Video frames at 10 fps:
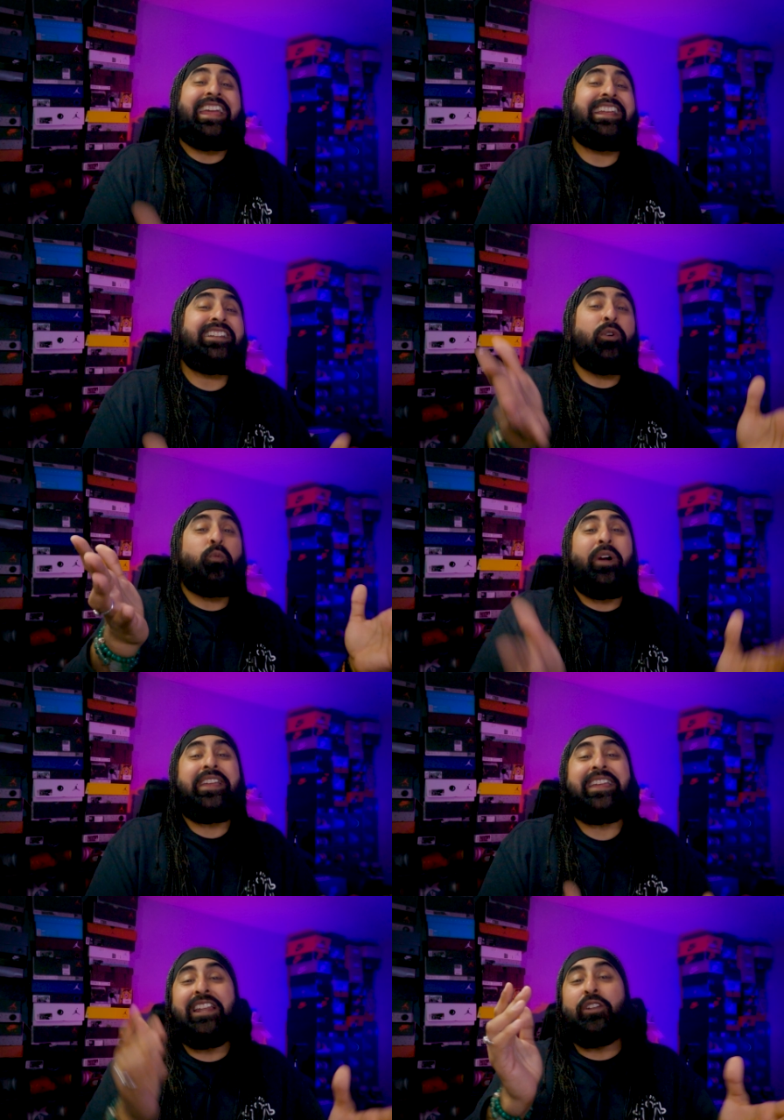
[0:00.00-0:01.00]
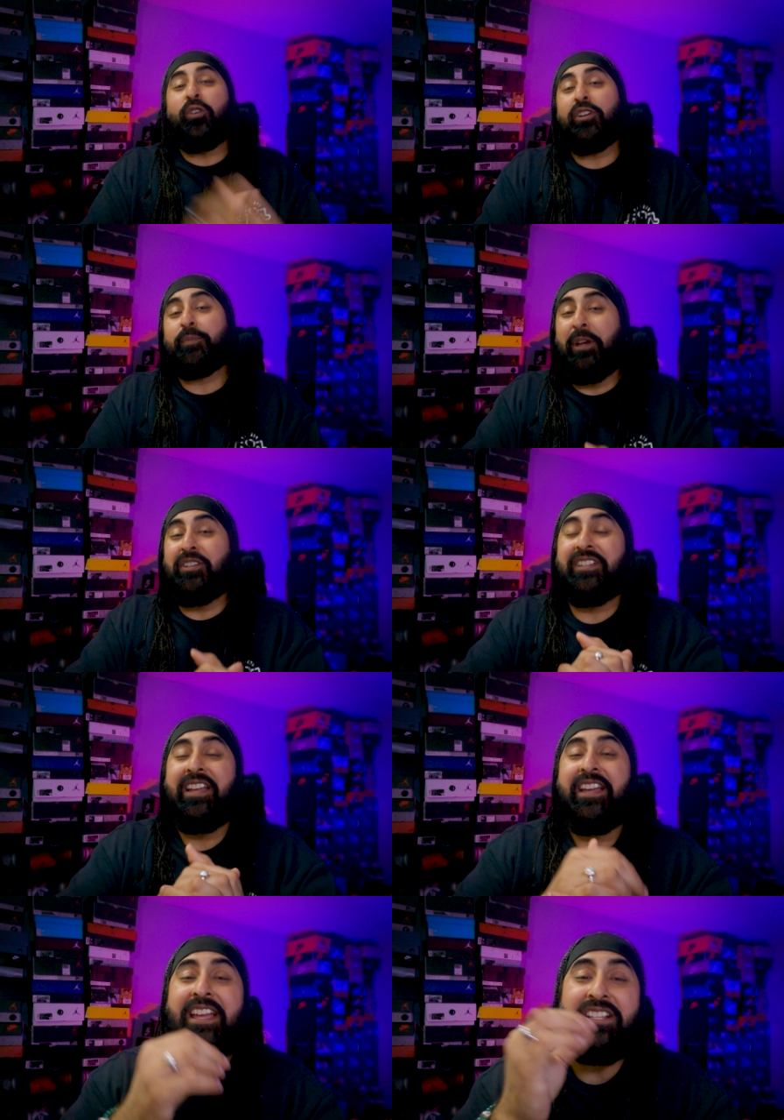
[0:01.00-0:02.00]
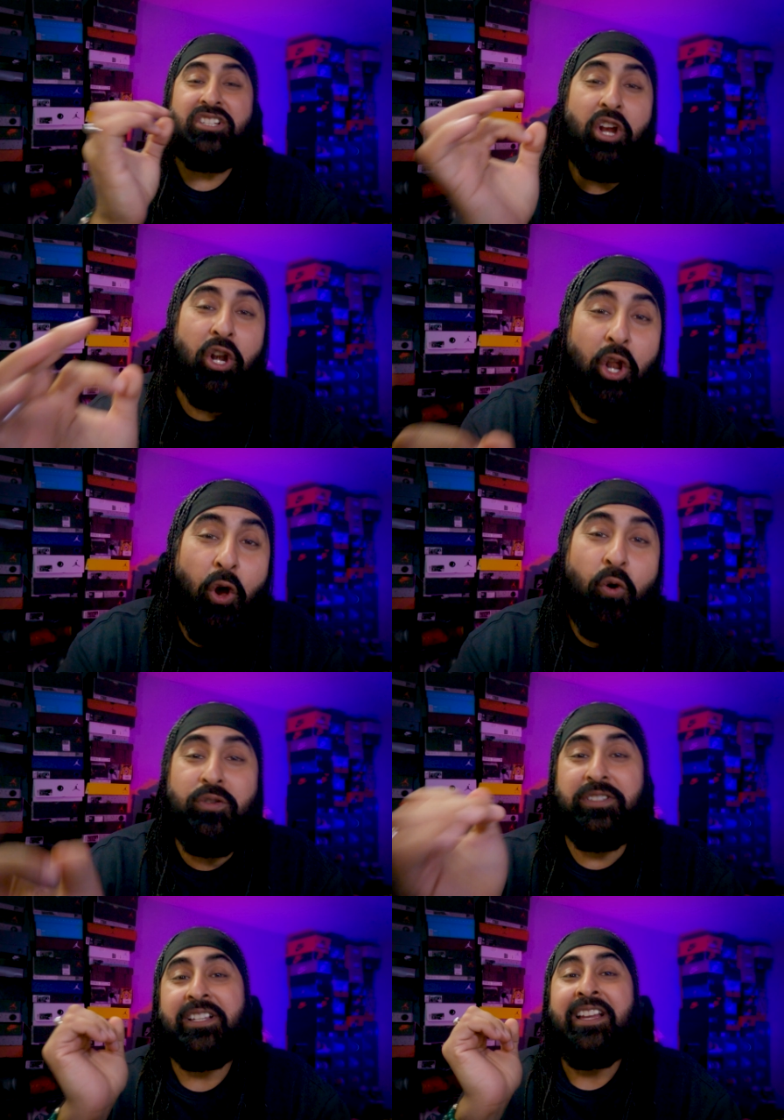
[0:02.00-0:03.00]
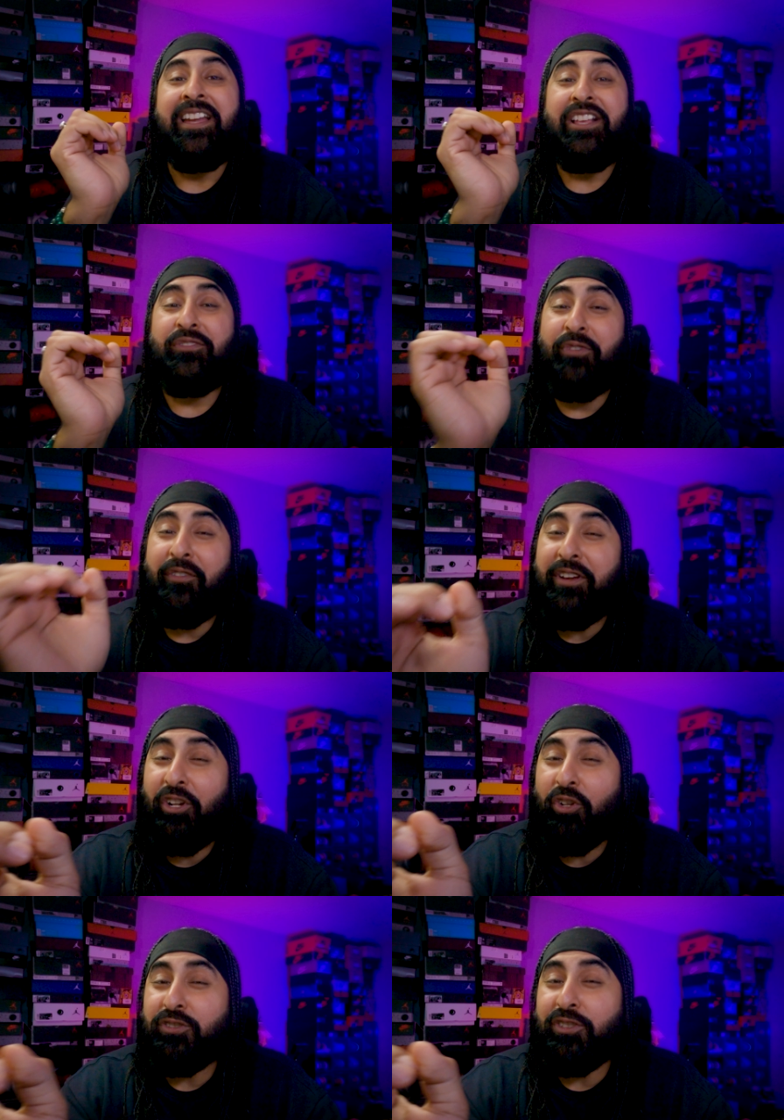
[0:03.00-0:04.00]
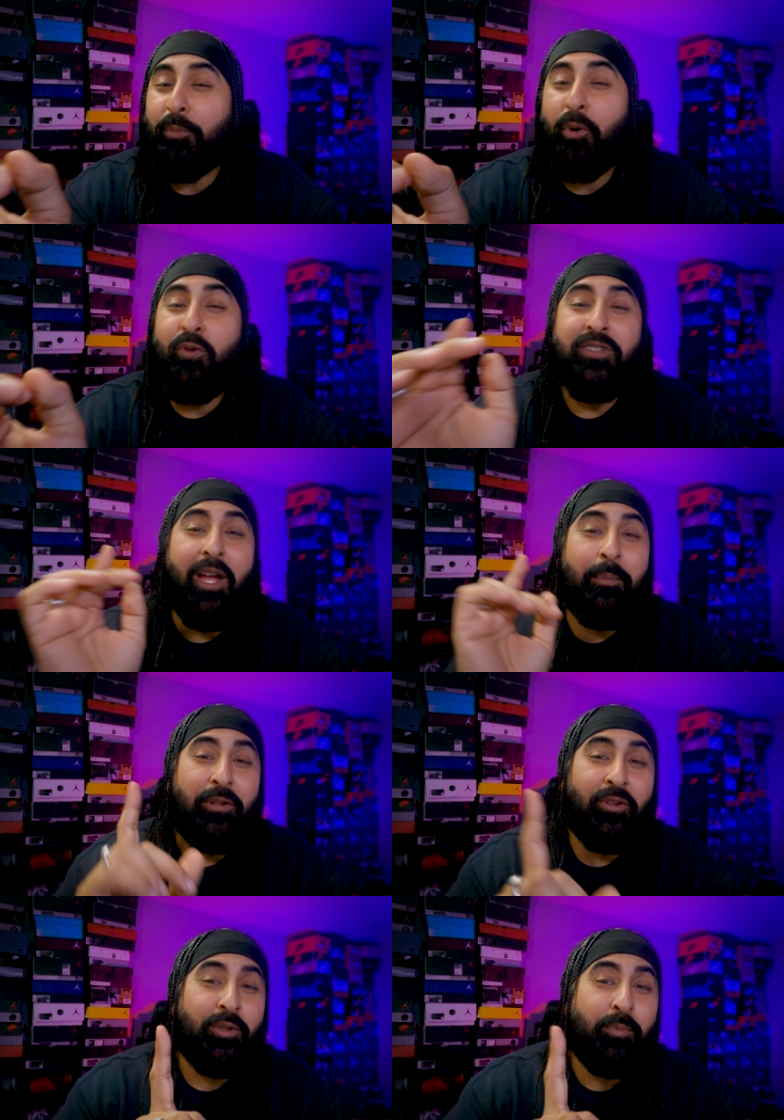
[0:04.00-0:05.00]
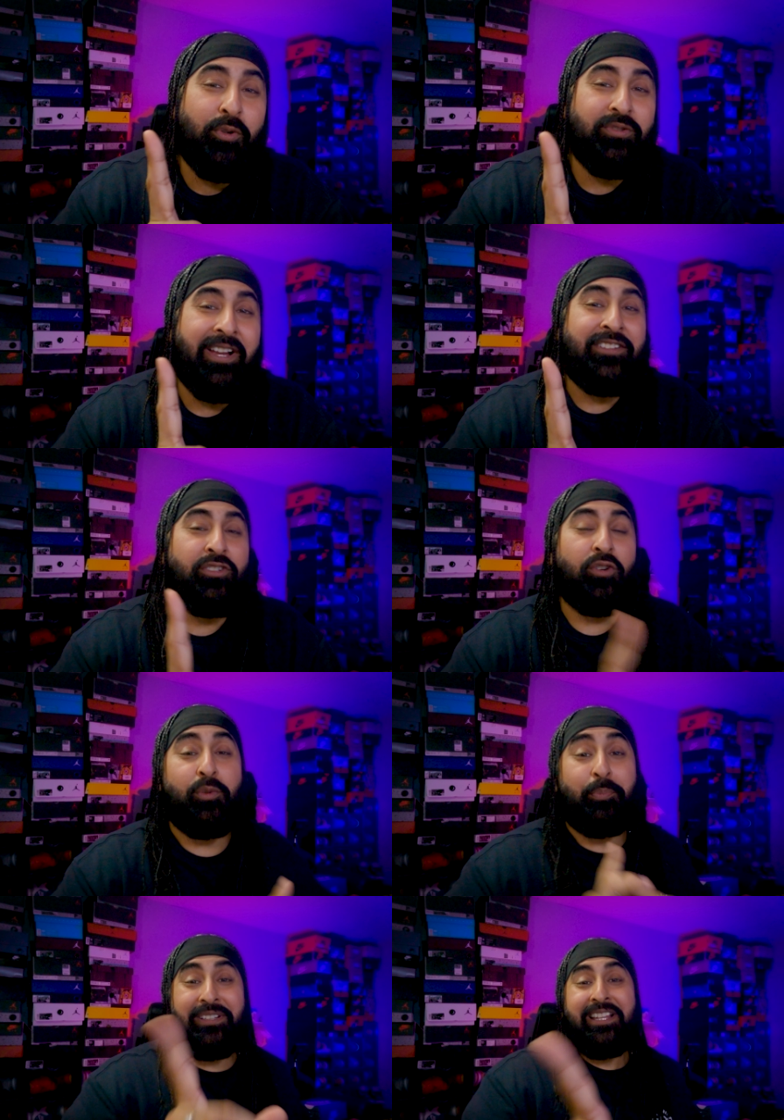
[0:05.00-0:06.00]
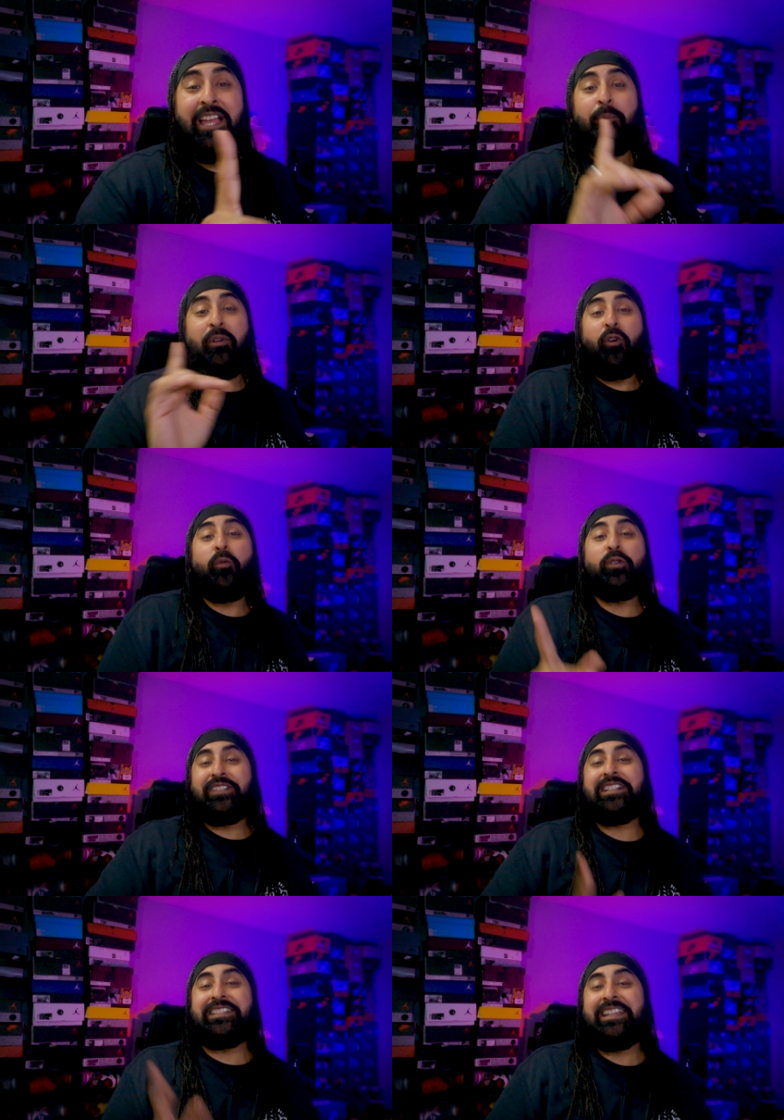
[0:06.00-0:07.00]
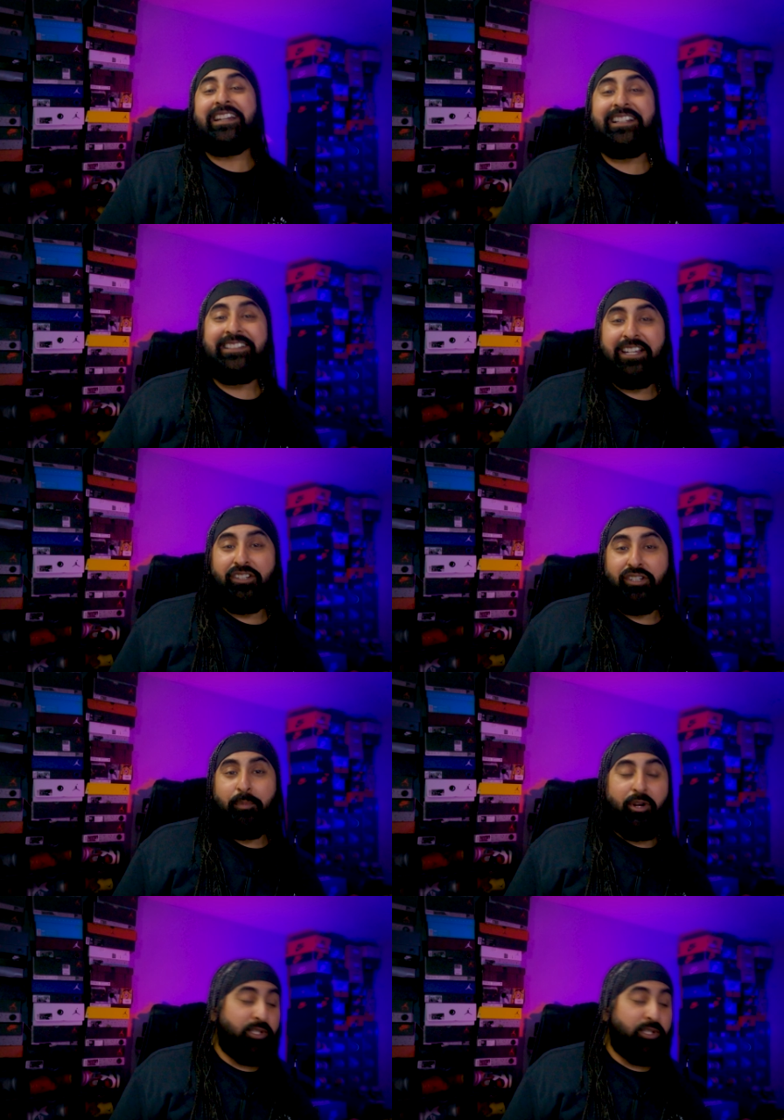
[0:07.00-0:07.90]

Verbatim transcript: in the way it looks because it's close. It's very close to the bullseye, but not the bullseye in total. But before we look at the sneaker, let's take a look at the